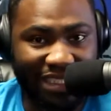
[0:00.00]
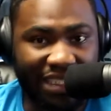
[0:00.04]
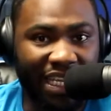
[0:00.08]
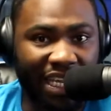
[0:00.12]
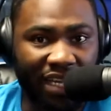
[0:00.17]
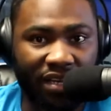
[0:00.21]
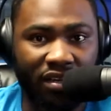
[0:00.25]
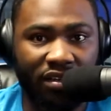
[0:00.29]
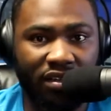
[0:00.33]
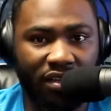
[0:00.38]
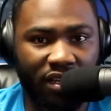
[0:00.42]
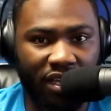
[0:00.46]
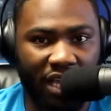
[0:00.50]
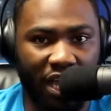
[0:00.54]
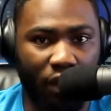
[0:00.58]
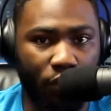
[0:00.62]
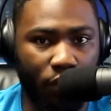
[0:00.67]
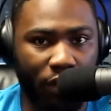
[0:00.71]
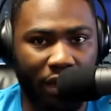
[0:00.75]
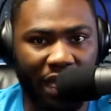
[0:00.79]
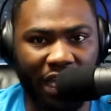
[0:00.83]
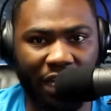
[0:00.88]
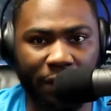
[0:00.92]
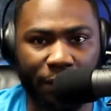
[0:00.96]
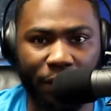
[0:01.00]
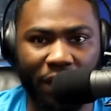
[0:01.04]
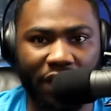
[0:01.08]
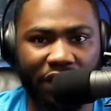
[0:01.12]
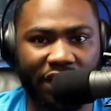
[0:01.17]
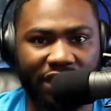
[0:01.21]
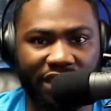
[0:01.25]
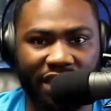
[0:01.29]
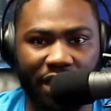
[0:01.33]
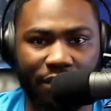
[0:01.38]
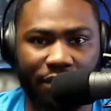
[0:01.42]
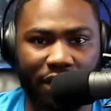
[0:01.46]
in, and we're getting paid
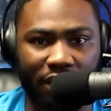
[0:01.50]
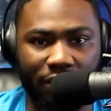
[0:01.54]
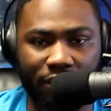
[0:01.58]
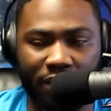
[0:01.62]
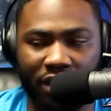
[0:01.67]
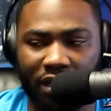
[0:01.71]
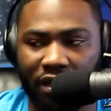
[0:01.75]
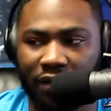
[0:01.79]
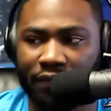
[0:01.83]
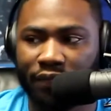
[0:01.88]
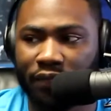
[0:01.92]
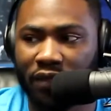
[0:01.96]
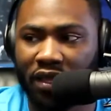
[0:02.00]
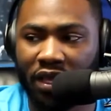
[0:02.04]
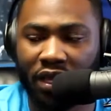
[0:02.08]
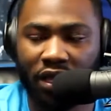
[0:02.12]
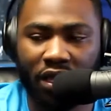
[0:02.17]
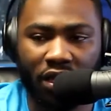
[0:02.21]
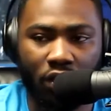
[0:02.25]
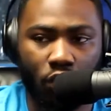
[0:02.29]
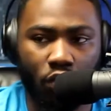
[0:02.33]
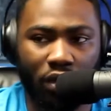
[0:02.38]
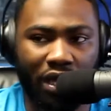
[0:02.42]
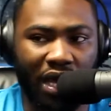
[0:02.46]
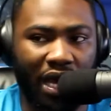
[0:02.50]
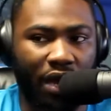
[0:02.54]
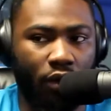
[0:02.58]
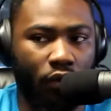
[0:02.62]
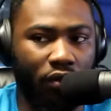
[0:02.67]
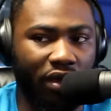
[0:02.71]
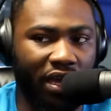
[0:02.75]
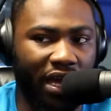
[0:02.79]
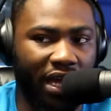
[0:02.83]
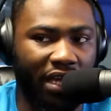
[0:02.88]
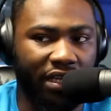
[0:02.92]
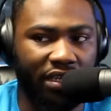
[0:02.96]
the same amount of money. We
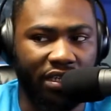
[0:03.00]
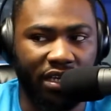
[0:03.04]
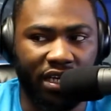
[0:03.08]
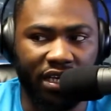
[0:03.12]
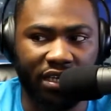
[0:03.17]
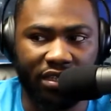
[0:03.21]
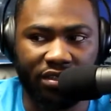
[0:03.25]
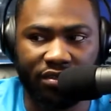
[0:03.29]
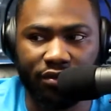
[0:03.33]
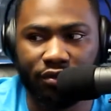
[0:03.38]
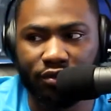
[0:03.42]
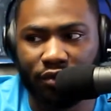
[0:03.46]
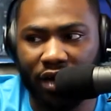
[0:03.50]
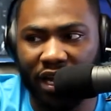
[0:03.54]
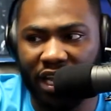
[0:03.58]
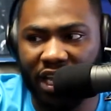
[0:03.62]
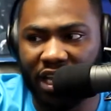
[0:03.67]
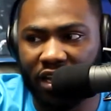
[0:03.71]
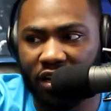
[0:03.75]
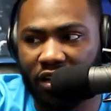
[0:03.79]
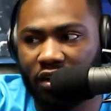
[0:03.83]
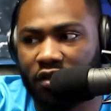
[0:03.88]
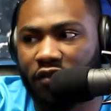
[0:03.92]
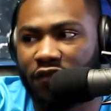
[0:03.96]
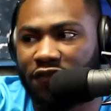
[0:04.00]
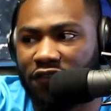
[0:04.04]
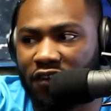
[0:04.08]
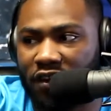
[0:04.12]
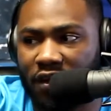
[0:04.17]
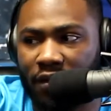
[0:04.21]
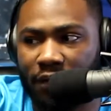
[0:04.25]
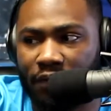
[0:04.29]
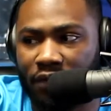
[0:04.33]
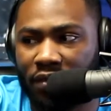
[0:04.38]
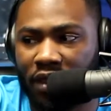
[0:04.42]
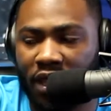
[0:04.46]
got a dude right here
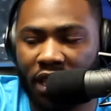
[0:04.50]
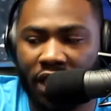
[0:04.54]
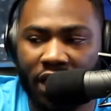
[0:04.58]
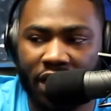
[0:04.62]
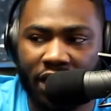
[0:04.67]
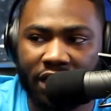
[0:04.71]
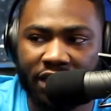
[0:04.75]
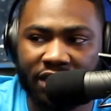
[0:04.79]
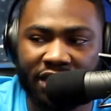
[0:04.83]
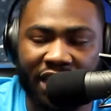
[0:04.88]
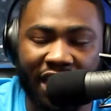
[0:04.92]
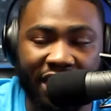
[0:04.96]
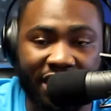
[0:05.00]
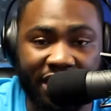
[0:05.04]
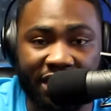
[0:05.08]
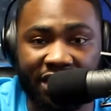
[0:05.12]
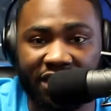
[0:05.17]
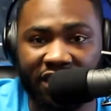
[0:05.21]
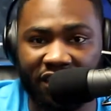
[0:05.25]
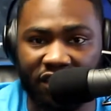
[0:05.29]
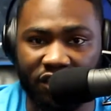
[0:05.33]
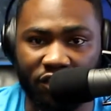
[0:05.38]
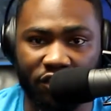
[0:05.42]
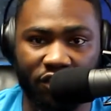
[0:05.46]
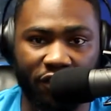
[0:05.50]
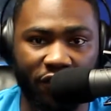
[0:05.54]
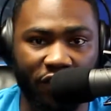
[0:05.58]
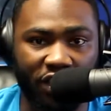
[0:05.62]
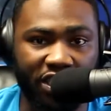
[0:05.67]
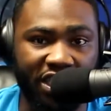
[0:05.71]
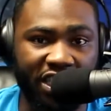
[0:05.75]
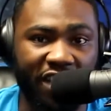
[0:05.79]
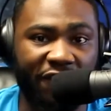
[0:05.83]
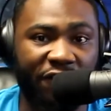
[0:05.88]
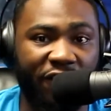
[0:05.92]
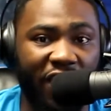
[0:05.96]
from Texas Southern
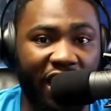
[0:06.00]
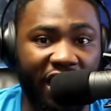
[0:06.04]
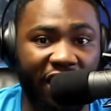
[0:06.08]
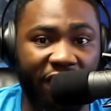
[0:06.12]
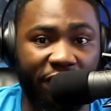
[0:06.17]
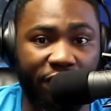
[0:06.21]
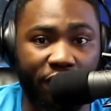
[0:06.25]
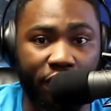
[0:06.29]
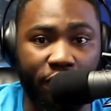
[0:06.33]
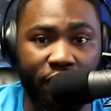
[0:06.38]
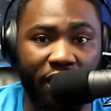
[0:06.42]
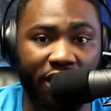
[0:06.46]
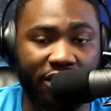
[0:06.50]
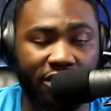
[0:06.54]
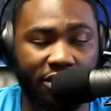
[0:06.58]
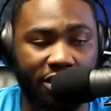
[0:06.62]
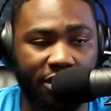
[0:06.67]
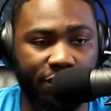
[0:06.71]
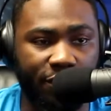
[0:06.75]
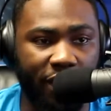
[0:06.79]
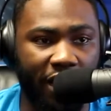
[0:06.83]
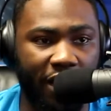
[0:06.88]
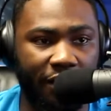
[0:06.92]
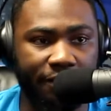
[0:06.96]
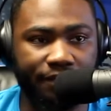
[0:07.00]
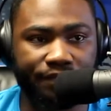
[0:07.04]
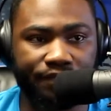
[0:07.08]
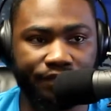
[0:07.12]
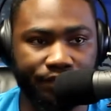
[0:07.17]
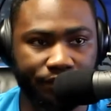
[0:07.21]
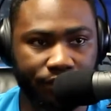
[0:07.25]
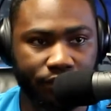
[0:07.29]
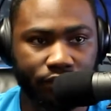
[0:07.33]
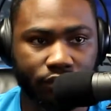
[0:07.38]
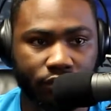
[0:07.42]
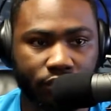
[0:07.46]
University fighting for a roster spot
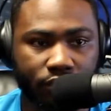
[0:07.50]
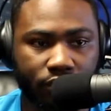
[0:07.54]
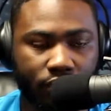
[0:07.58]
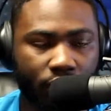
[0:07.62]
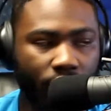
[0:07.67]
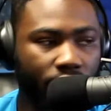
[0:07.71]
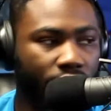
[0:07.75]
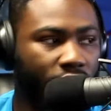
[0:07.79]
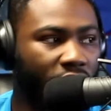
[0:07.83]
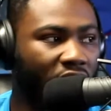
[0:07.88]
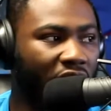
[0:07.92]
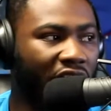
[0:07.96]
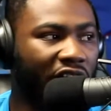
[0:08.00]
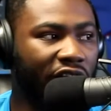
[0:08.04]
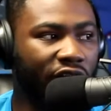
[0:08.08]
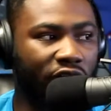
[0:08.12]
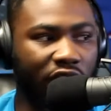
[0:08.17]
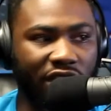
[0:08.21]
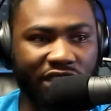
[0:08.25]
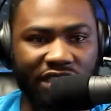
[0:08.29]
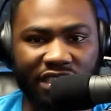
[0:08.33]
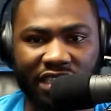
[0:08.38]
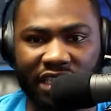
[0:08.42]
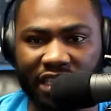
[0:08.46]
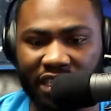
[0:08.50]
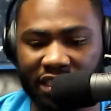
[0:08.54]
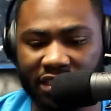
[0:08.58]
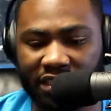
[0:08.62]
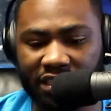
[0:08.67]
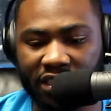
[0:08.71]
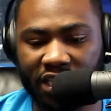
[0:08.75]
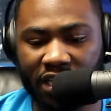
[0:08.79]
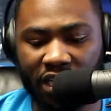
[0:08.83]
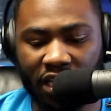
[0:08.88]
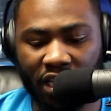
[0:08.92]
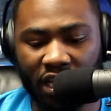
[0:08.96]

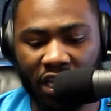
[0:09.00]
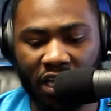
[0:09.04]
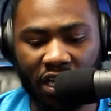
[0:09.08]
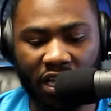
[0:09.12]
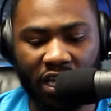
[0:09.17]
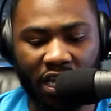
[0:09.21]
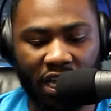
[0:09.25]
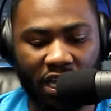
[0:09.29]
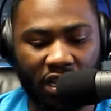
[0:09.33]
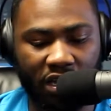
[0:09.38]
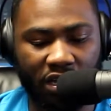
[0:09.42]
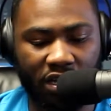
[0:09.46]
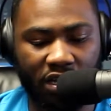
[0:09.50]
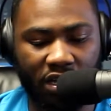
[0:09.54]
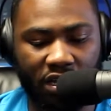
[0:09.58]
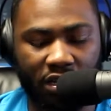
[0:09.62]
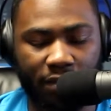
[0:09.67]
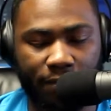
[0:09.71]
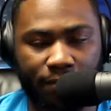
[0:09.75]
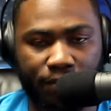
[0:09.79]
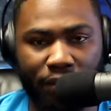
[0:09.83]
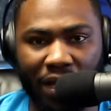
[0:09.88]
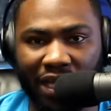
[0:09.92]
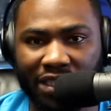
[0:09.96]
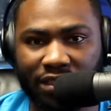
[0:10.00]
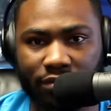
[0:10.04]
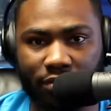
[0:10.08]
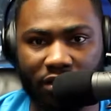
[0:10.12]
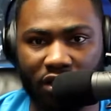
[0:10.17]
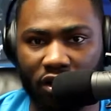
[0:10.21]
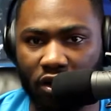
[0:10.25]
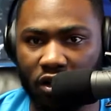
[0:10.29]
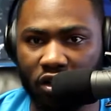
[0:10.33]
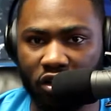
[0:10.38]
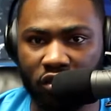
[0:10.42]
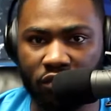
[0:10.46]
versus
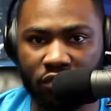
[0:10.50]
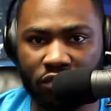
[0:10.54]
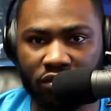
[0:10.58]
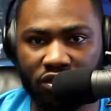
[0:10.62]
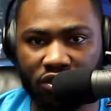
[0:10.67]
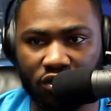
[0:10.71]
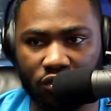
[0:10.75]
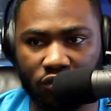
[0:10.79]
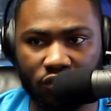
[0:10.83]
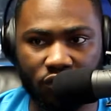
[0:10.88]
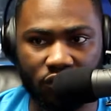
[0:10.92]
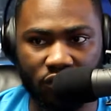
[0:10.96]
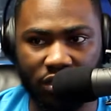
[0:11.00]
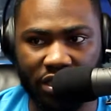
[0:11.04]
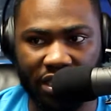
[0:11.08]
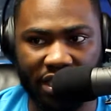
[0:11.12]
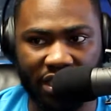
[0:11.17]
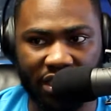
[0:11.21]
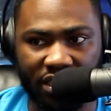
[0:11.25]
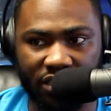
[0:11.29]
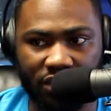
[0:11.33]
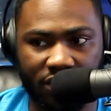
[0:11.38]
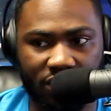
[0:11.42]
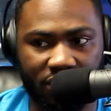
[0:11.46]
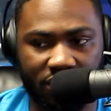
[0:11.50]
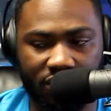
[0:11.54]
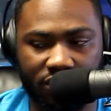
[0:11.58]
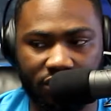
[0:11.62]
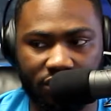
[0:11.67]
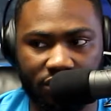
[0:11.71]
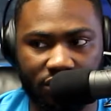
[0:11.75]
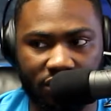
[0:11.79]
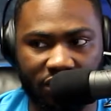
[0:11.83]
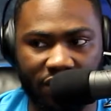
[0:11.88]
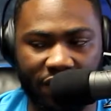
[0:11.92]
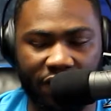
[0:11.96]
Patrick Mahomes, who is
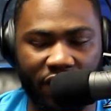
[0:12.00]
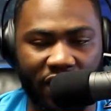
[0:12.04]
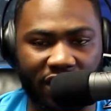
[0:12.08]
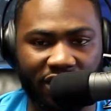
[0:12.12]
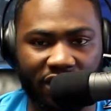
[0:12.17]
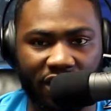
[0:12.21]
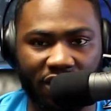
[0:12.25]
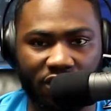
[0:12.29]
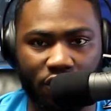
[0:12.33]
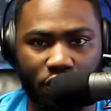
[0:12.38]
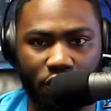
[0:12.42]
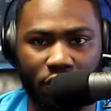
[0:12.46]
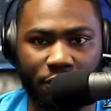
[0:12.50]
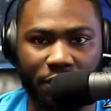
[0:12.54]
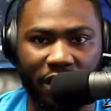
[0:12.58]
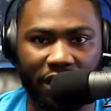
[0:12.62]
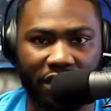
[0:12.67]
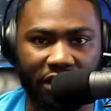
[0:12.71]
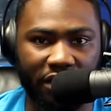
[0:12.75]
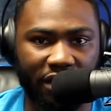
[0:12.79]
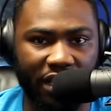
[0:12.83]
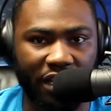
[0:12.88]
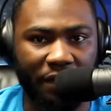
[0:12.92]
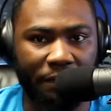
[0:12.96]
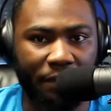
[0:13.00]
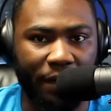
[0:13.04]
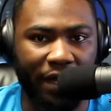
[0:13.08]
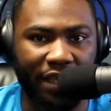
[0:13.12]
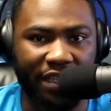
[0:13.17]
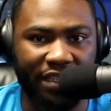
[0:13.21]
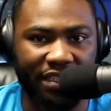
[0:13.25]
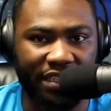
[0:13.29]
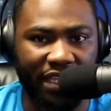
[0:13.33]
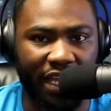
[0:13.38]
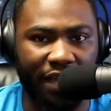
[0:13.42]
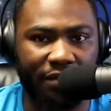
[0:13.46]
the franchise quarterback. They're getting
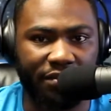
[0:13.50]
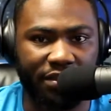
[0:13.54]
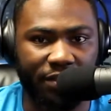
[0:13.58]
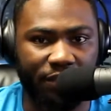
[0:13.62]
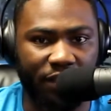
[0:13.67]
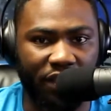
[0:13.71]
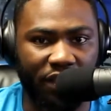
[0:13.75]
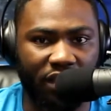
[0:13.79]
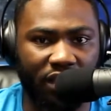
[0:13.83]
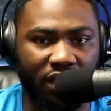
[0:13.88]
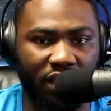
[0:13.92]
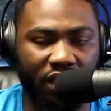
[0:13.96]
paid the same to